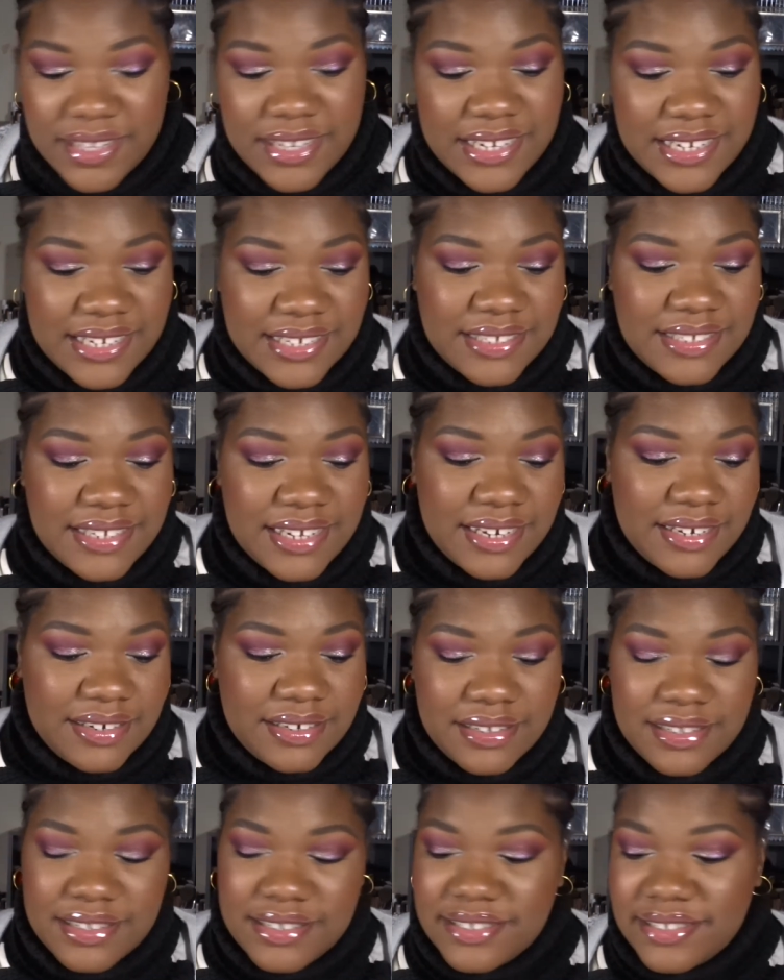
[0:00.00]
Is that
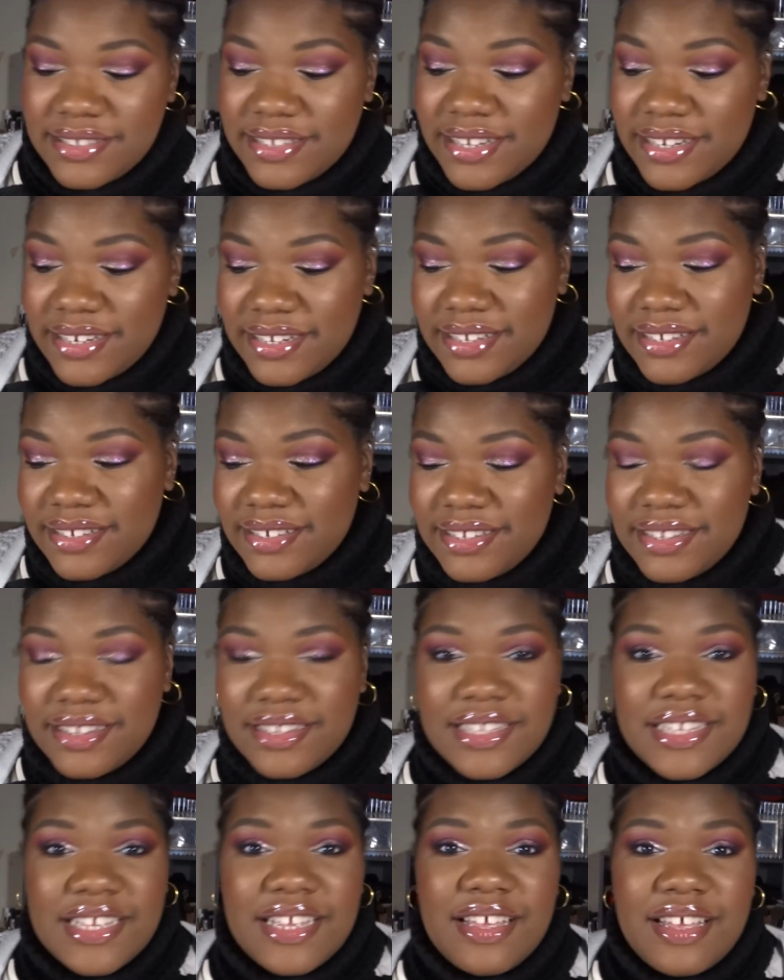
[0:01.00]
it? Is that it?
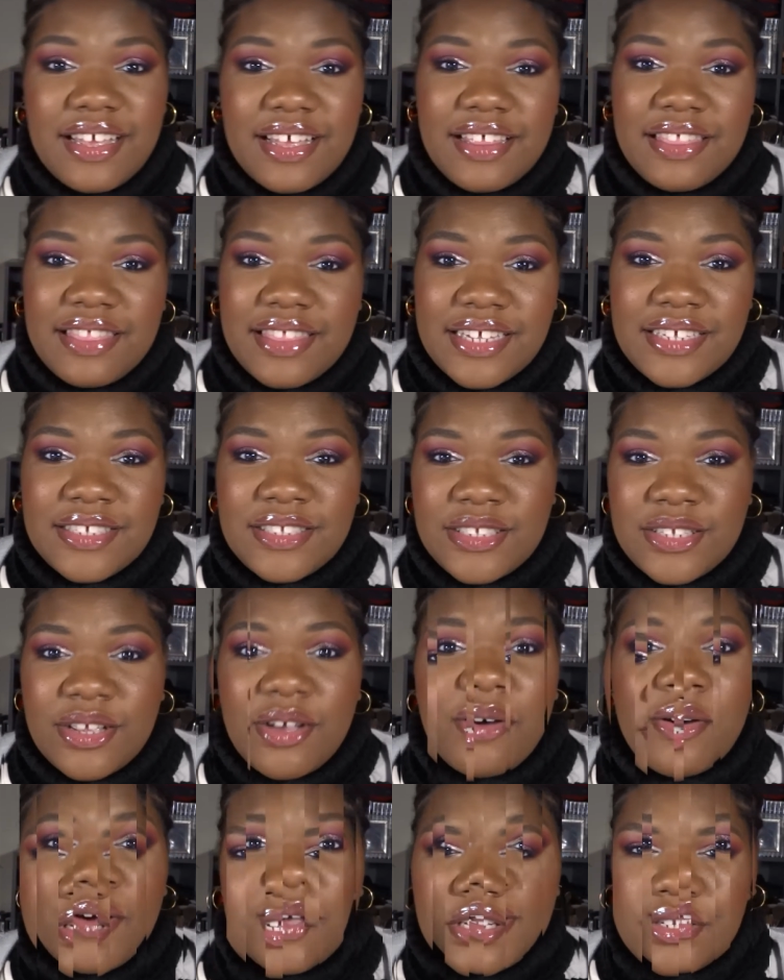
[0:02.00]
I think
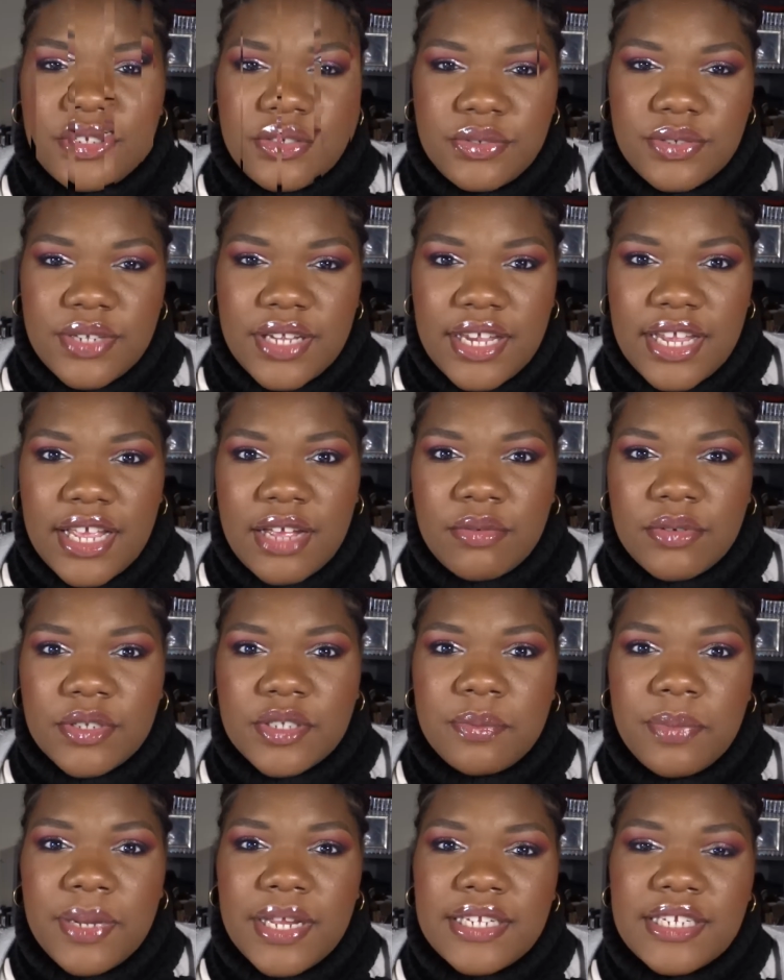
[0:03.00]
so. Today I was
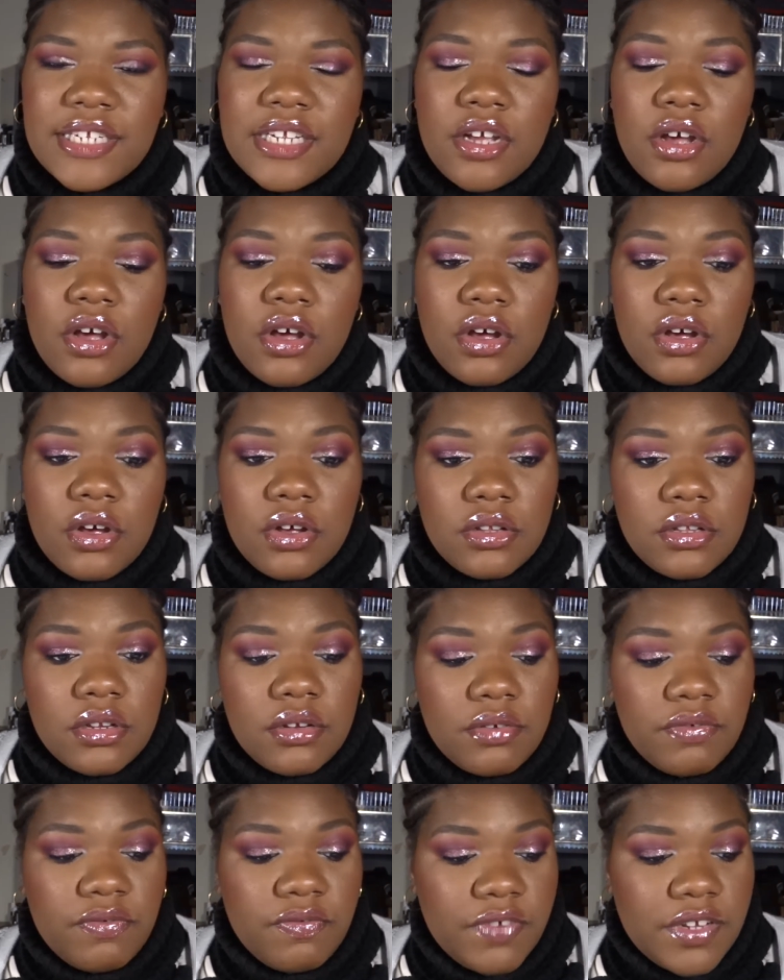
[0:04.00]
planning on
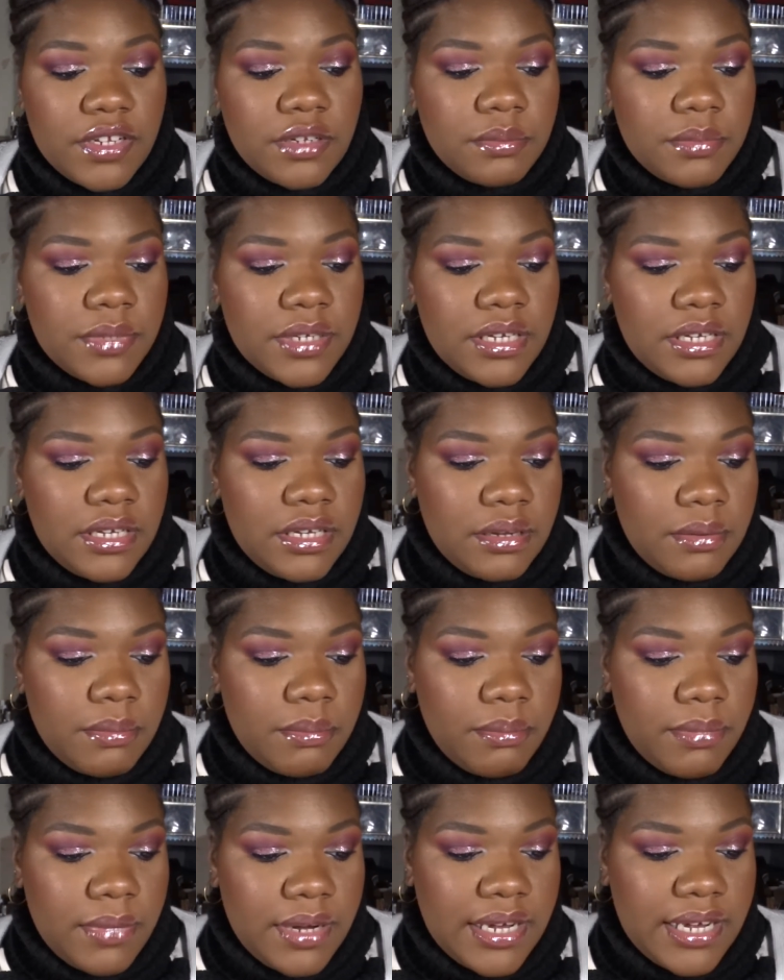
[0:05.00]
filming
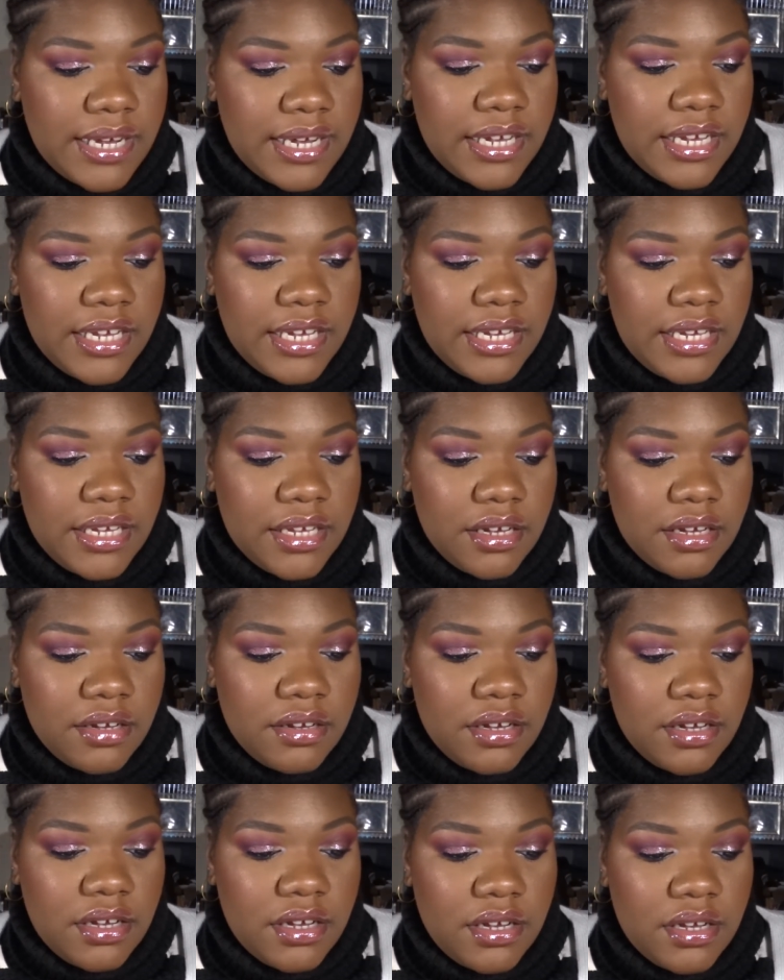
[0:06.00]
my
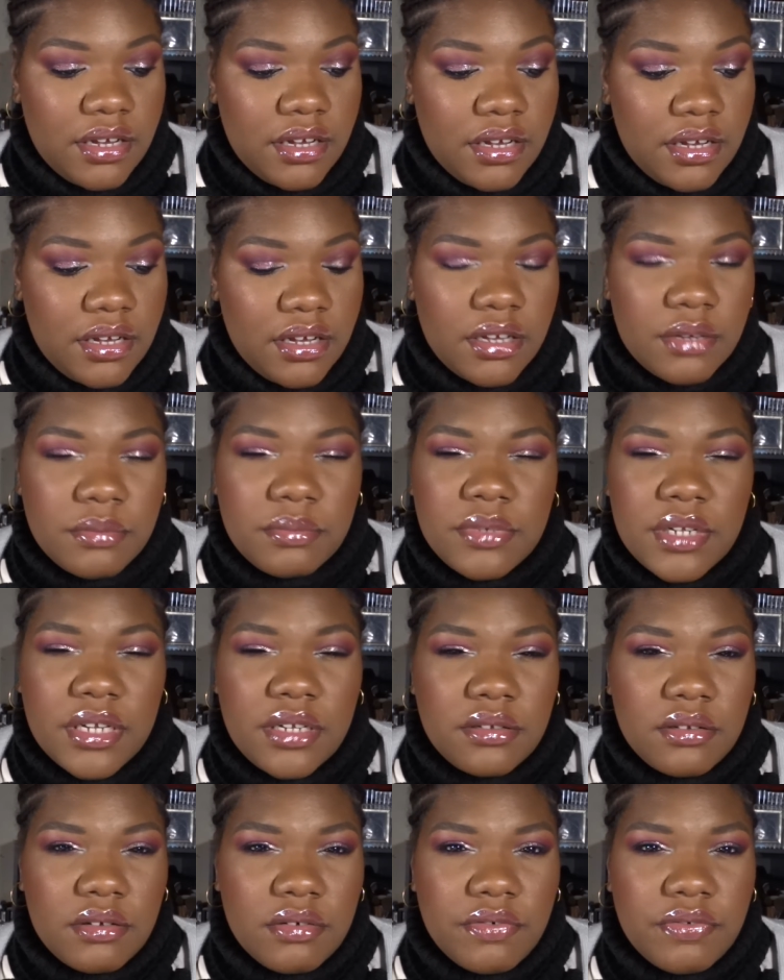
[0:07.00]

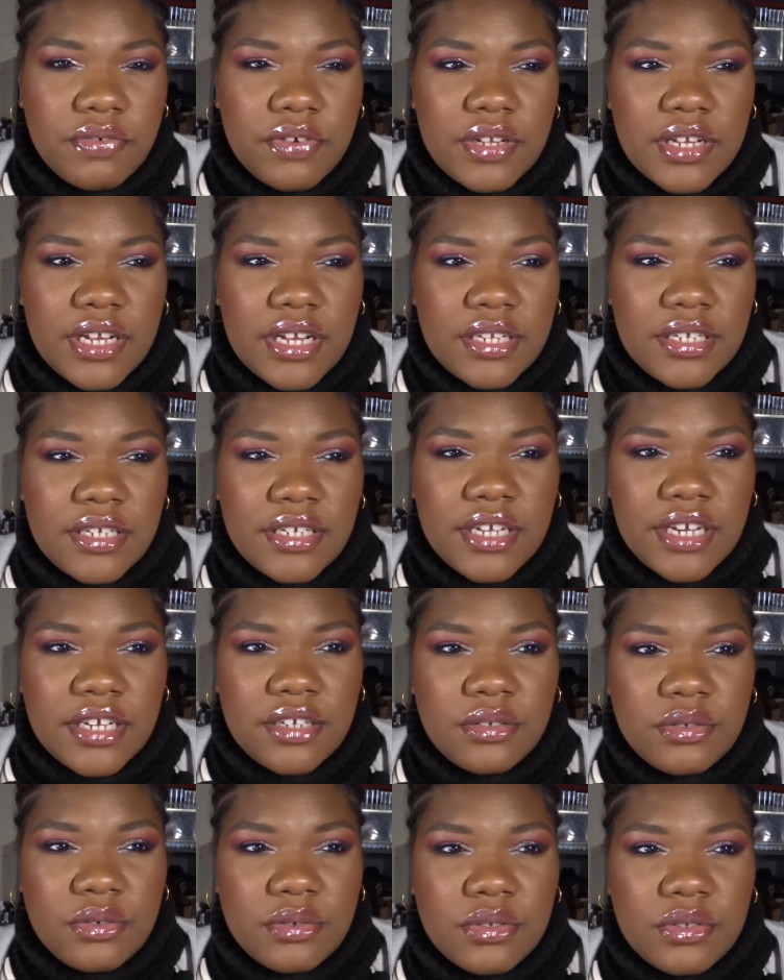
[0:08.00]
update or finale,
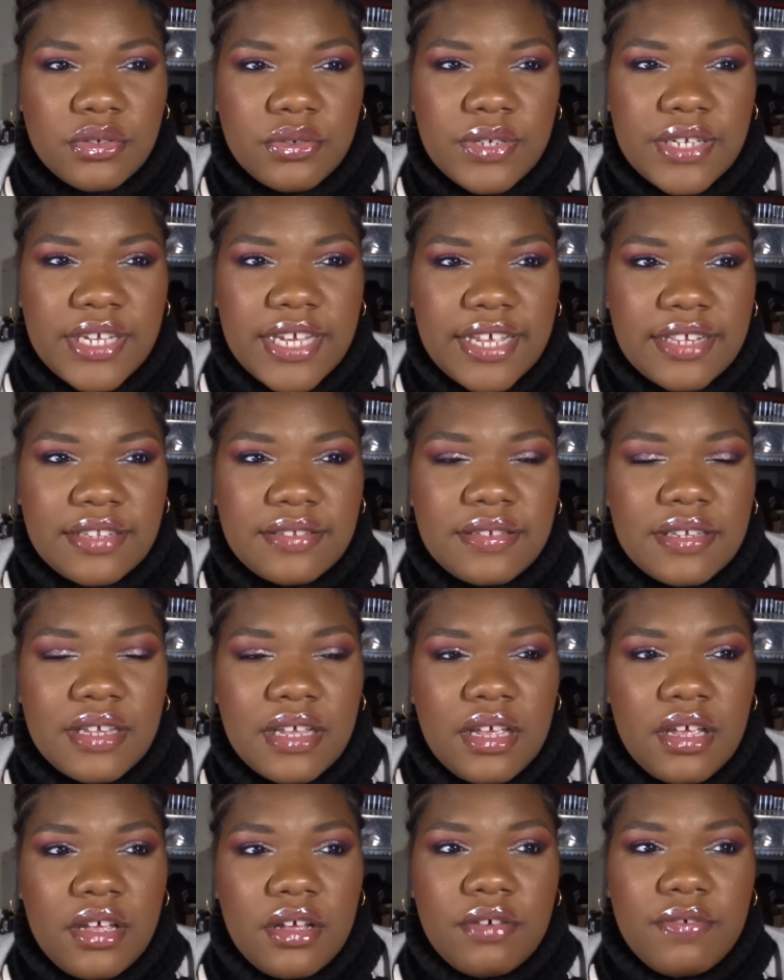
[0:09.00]
I don't know yet,
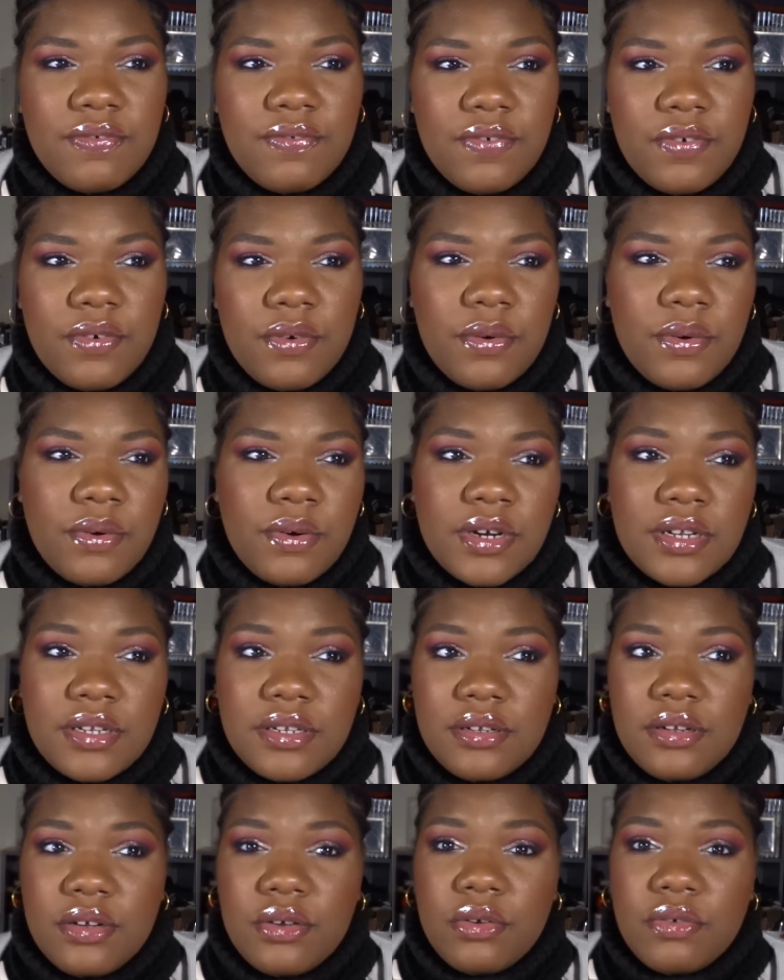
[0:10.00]
for
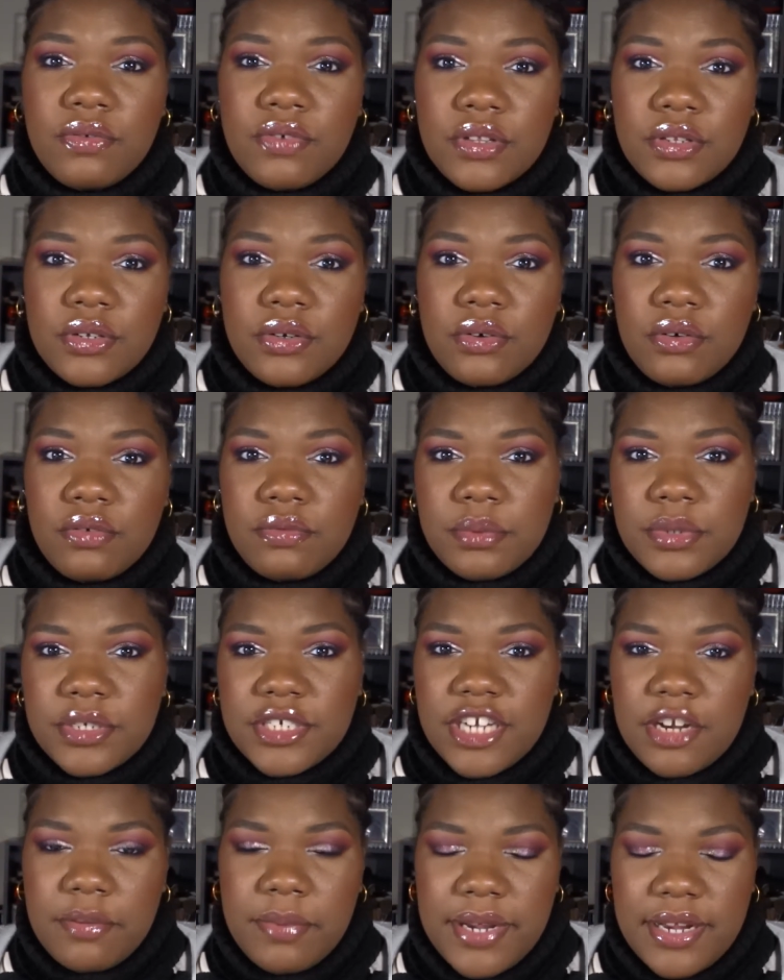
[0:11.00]
Go for the Gold
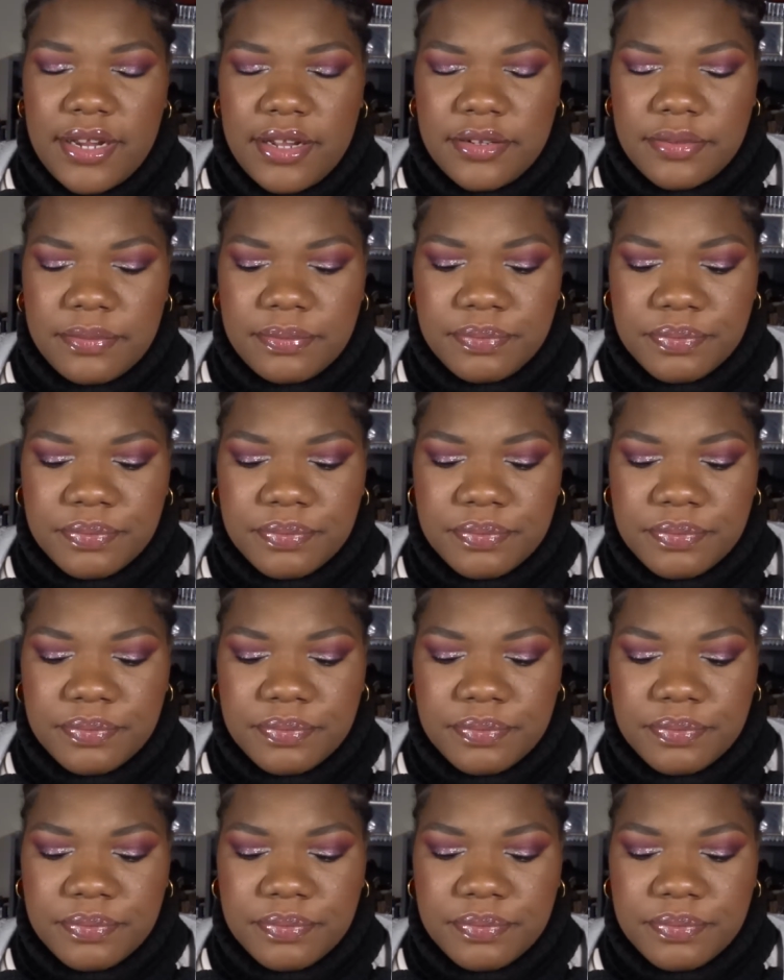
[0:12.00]
Project Pan.